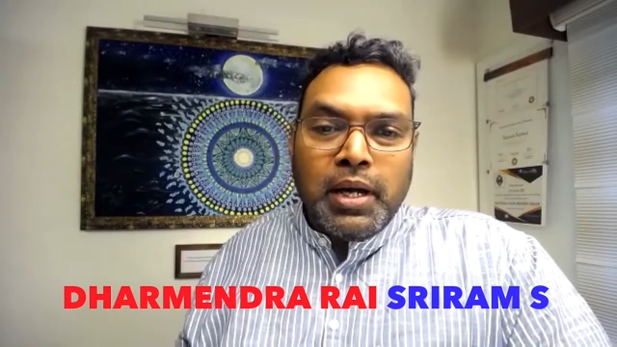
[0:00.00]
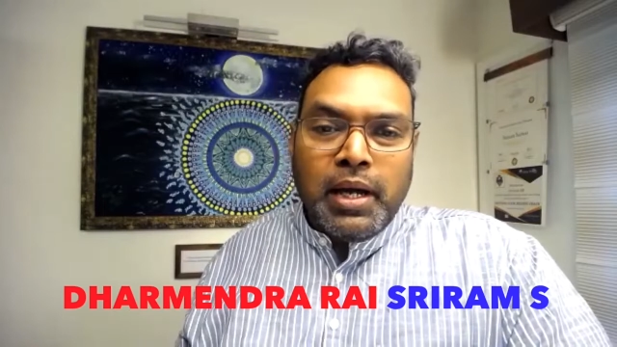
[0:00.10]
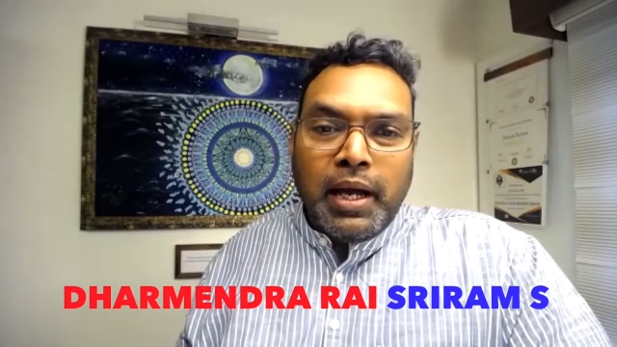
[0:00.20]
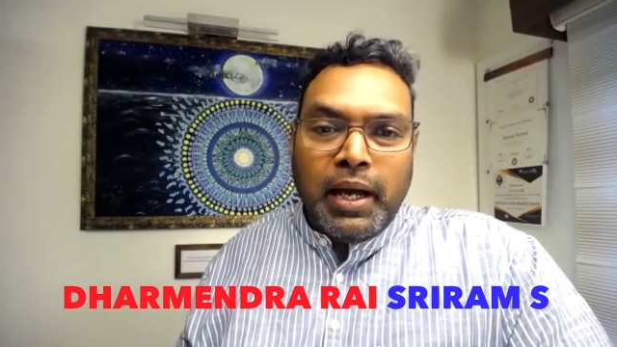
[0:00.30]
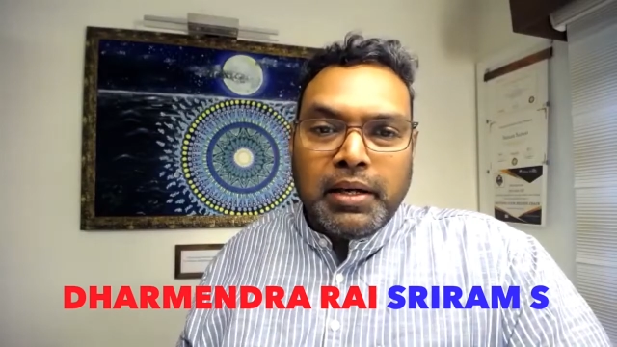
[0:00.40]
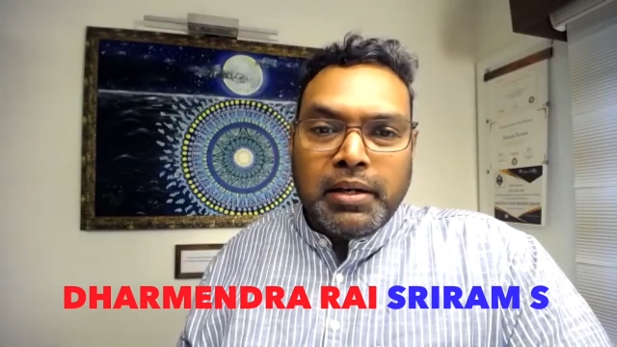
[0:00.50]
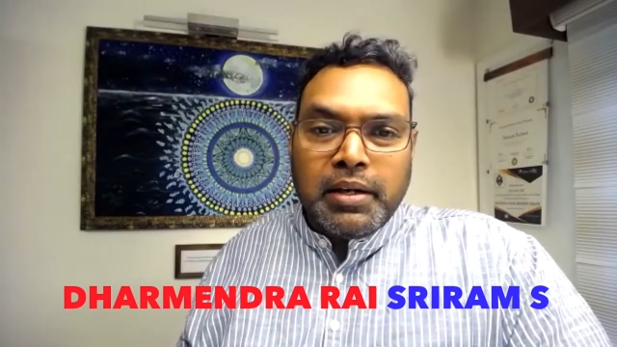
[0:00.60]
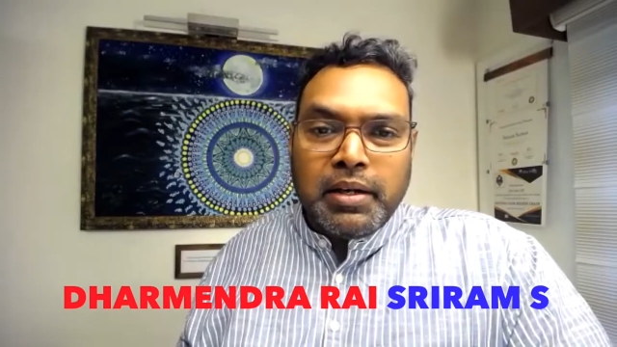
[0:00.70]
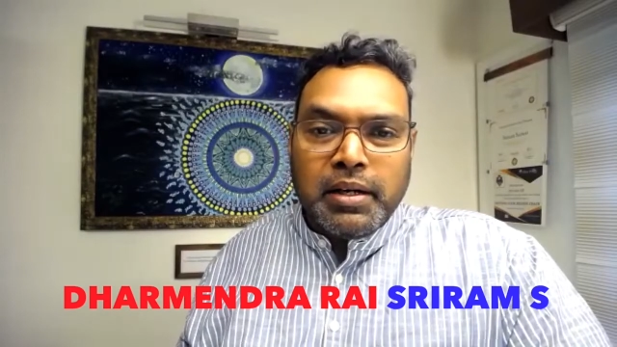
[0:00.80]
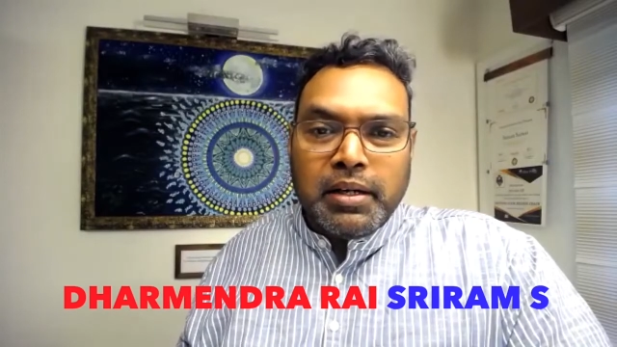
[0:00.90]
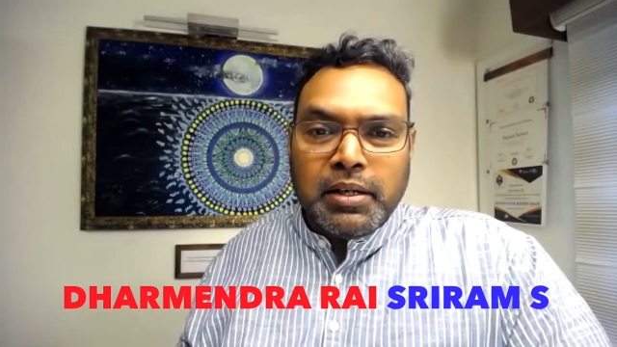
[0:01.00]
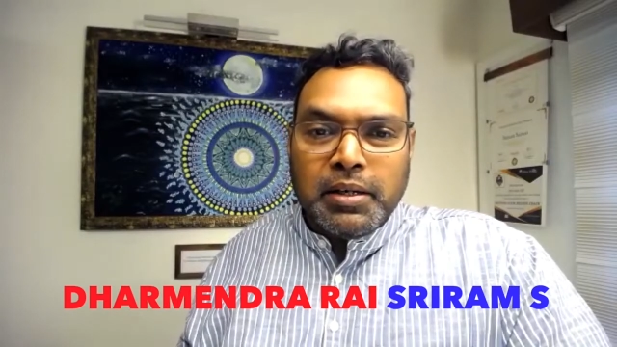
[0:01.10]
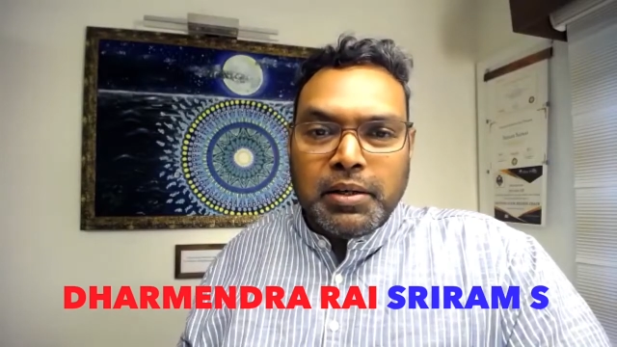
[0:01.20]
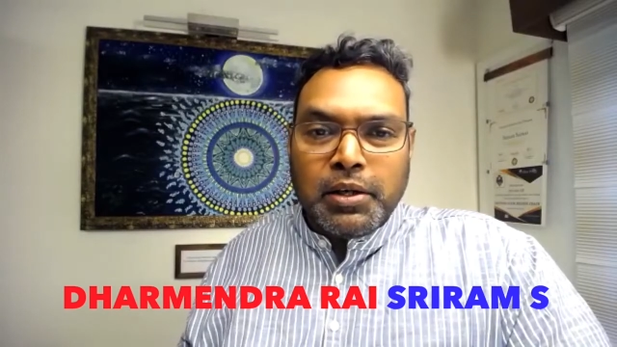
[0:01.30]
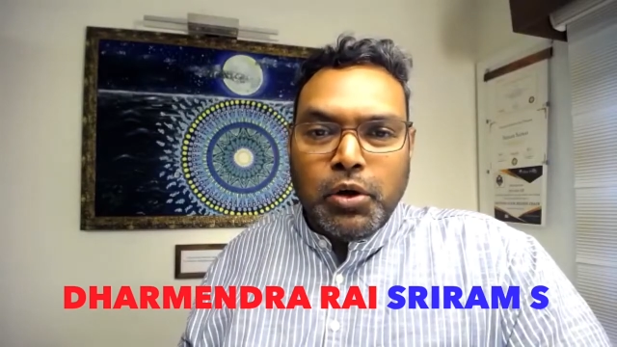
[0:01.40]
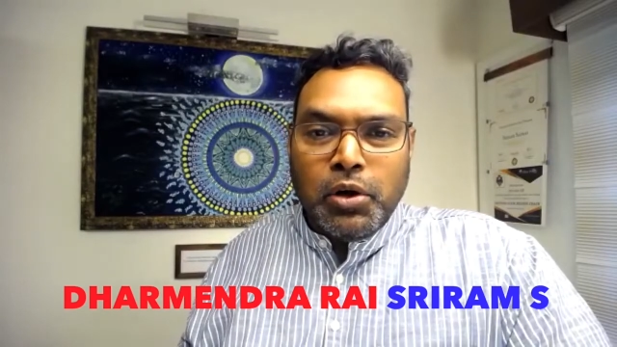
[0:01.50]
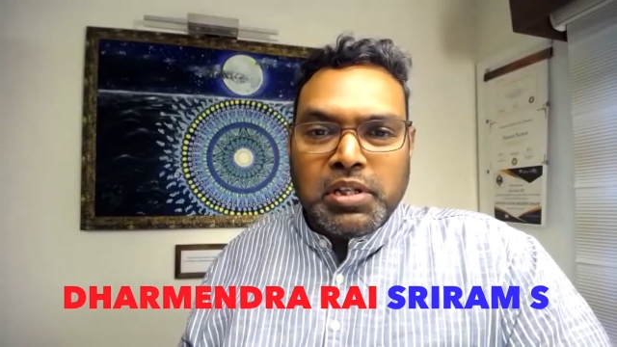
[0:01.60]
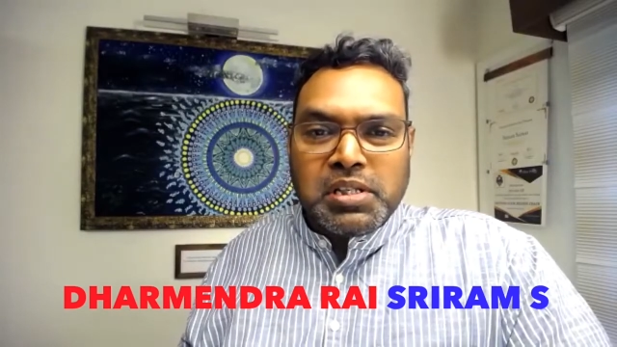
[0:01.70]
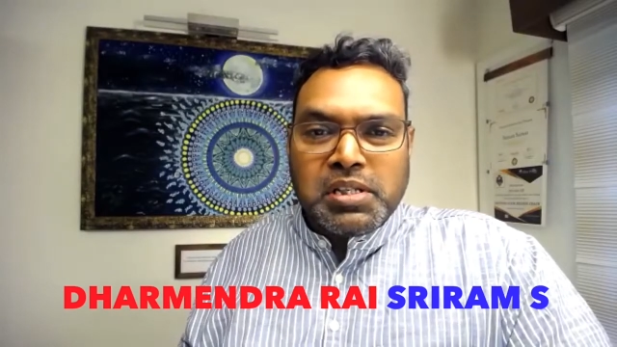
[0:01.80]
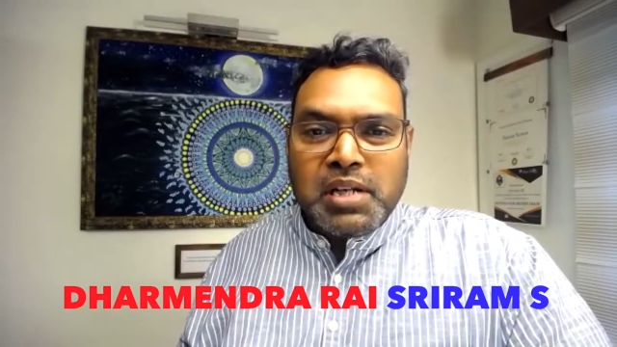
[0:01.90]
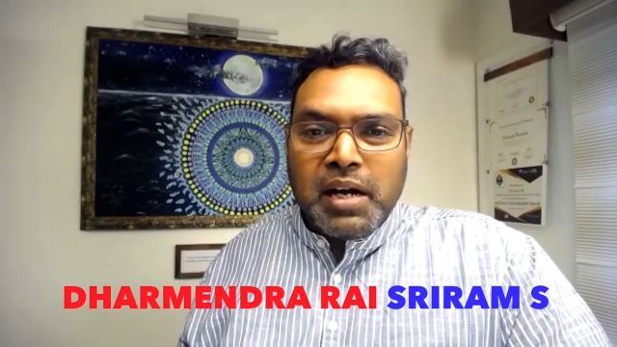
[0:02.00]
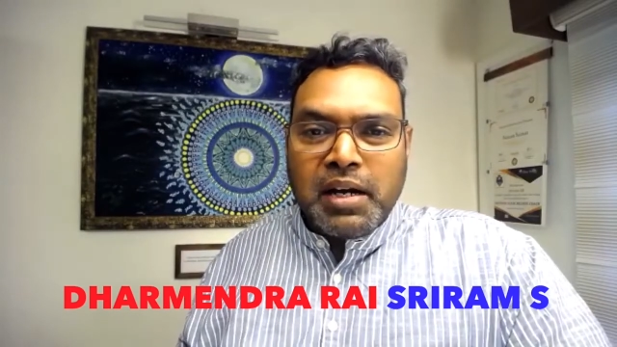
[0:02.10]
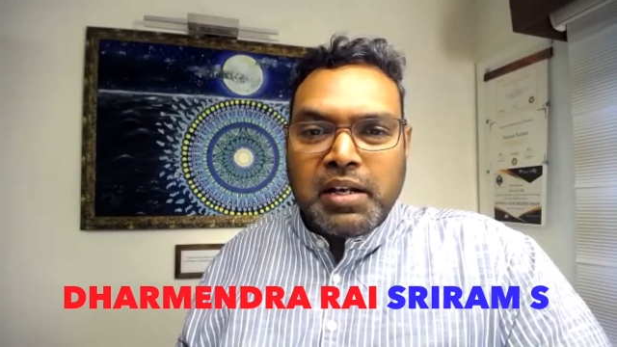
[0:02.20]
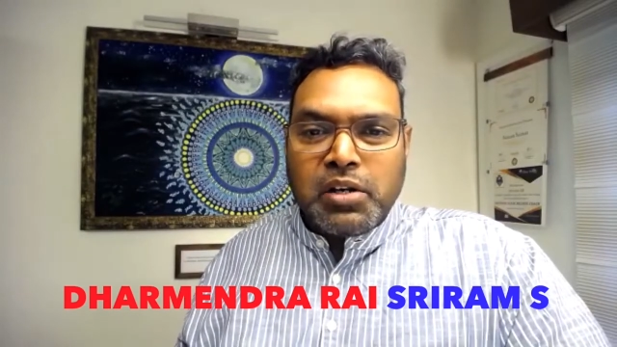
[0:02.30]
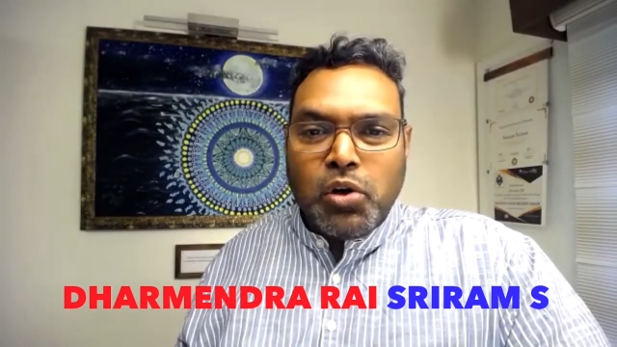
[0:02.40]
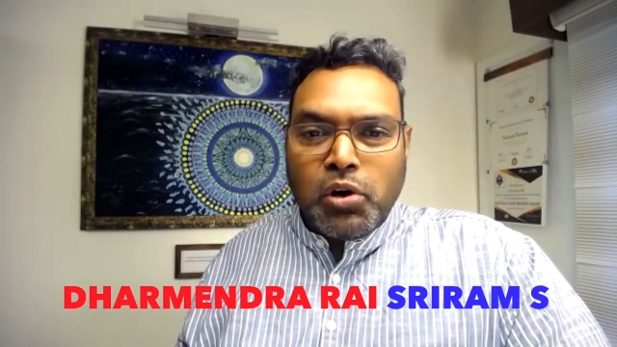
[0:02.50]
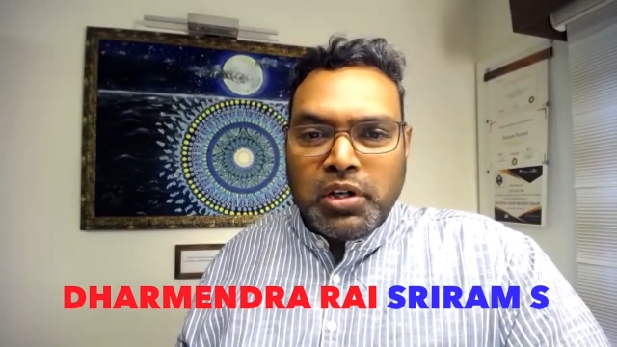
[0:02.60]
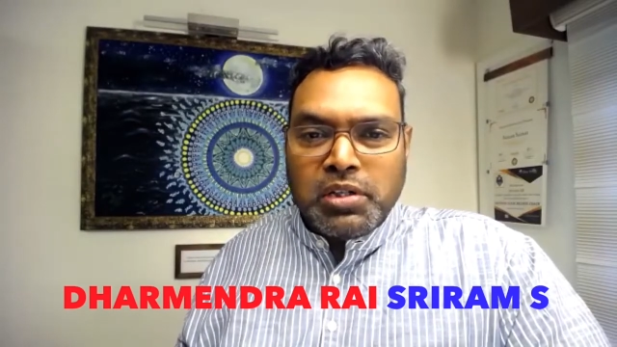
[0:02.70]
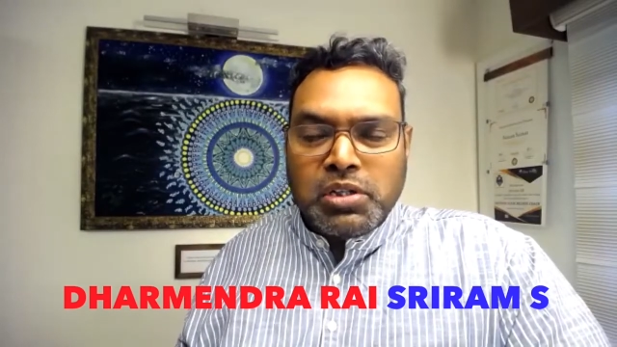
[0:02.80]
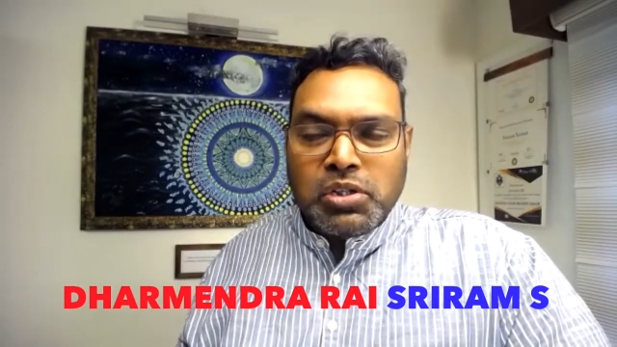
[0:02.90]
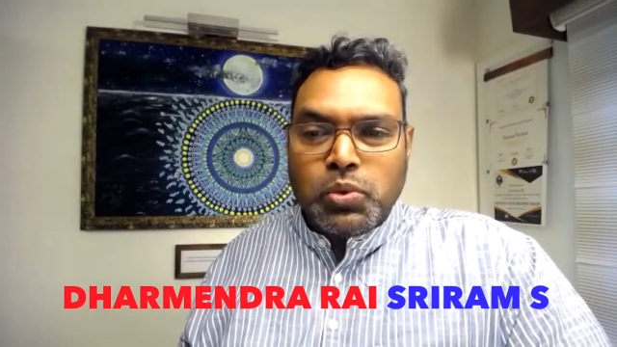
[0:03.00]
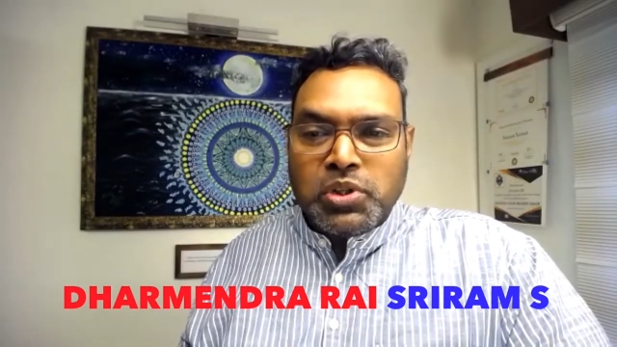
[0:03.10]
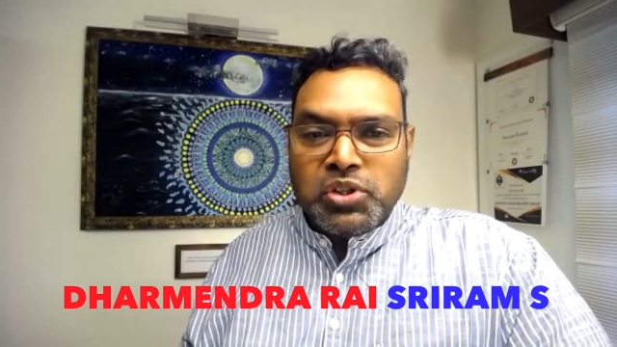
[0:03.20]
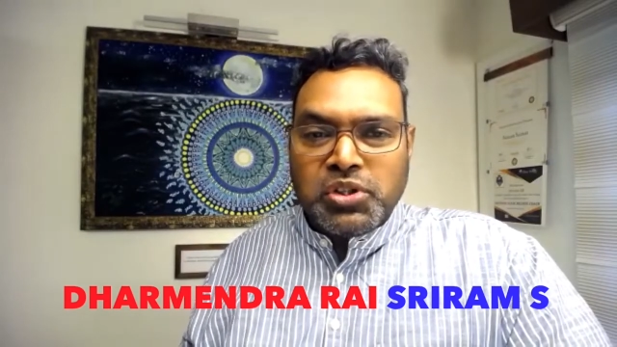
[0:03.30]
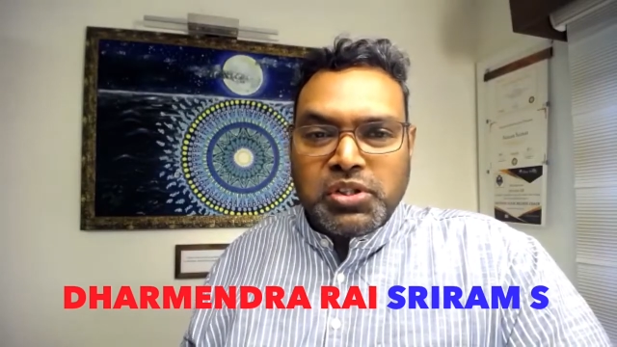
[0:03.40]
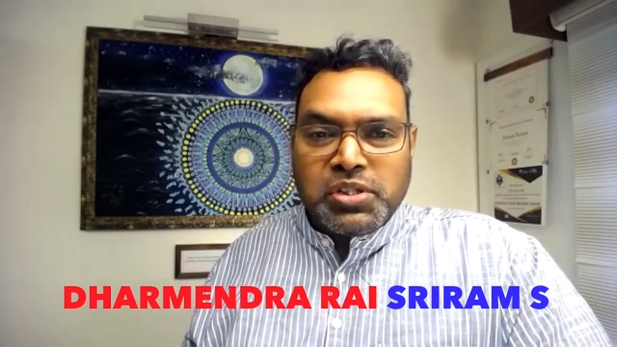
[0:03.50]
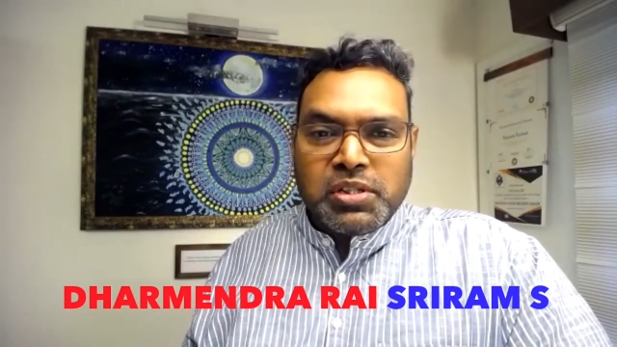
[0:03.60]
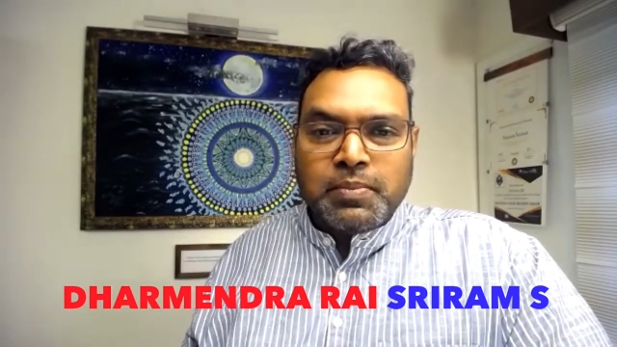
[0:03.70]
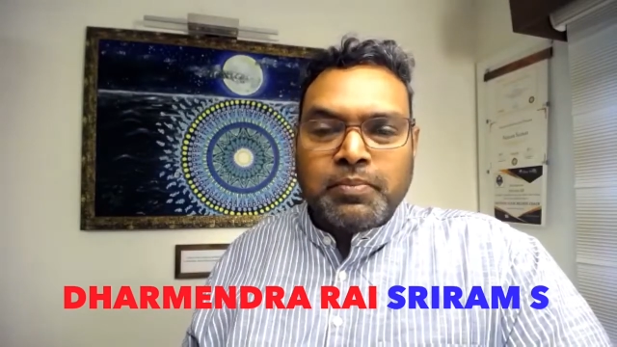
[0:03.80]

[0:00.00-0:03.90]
And, you know, this is targeted an audience which is